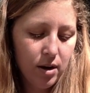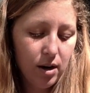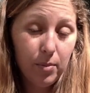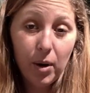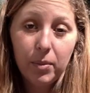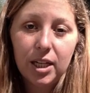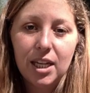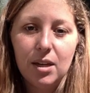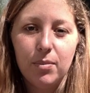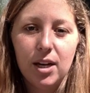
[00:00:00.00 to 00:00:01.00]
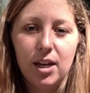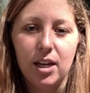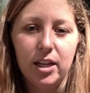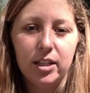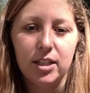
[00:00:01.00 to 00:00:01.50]
But I'm going to keep it
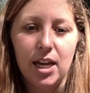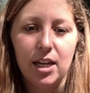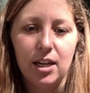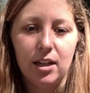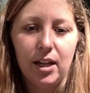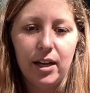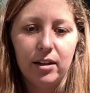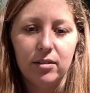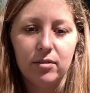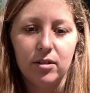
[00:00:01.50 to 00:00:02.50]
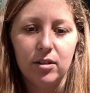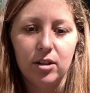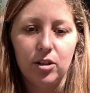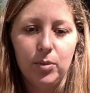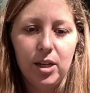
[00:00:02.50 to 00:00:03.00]
and take it like a
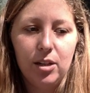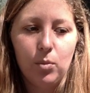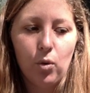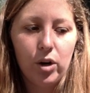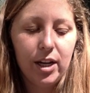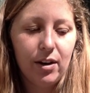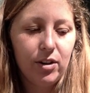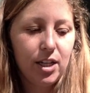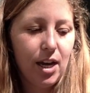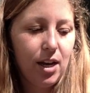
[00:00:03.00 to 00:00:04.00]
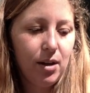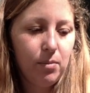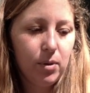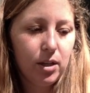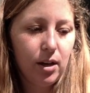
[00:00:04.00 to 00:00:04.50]
little bit in the morning every day.
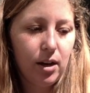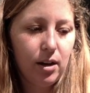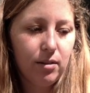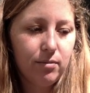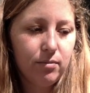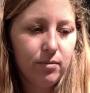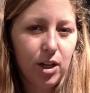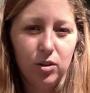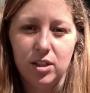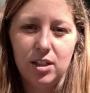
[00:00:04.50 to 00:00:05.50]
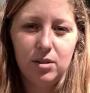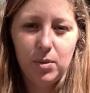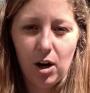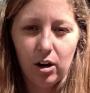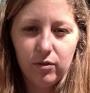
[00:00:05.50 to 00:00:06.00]
I don't see it
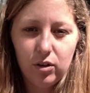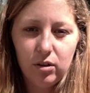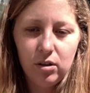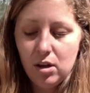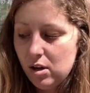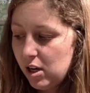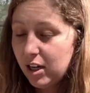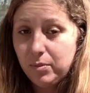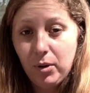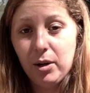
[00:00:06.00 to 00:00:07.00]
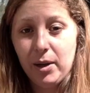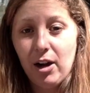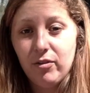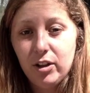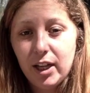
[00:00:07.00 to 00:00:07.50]
be harmful. It could probably be
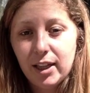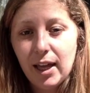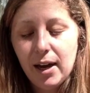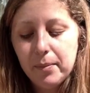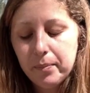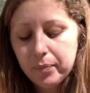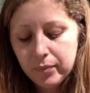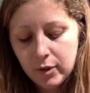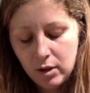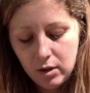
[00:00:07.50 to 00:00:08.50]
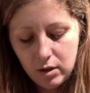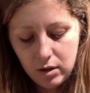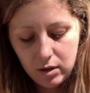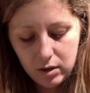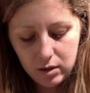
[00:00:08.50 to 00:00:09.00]
helpful like that.
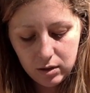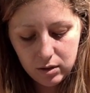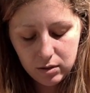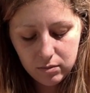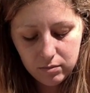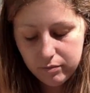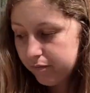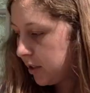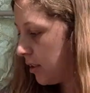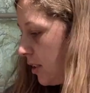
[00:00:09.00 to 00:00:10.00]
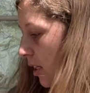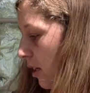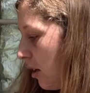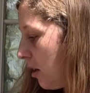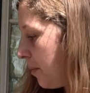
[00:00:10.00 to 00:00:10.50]
Let's see
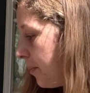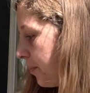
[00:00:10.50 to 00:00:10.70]
here.